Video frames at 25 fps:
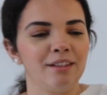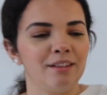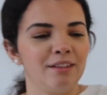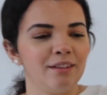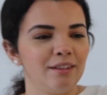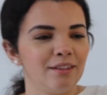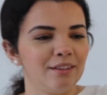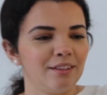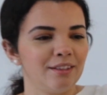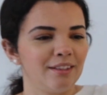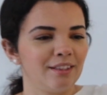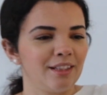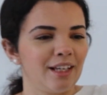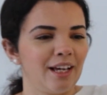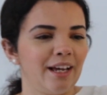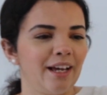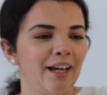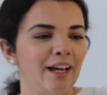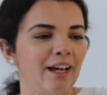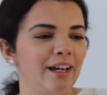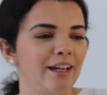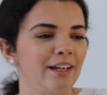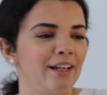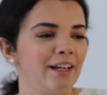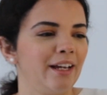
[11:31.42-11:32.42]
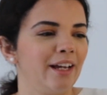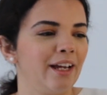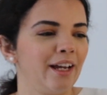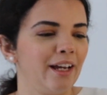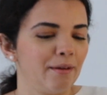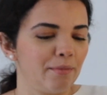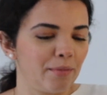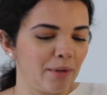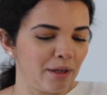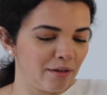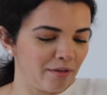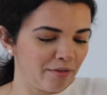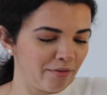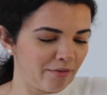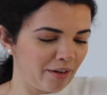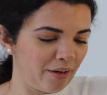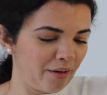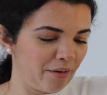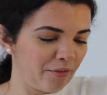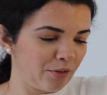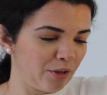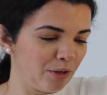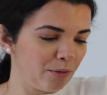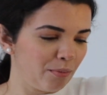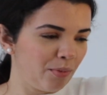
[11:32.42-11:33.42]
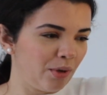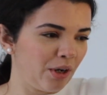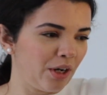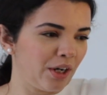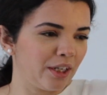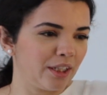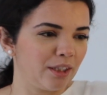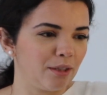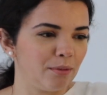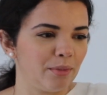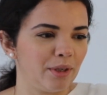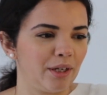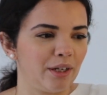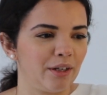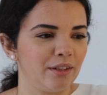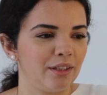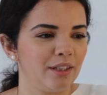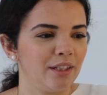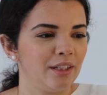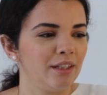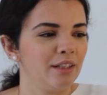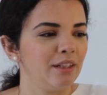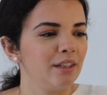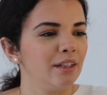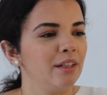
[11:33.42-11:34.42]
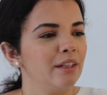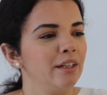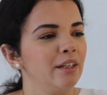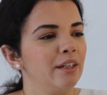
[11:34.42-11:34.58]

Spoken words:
inside, and my favorite part about it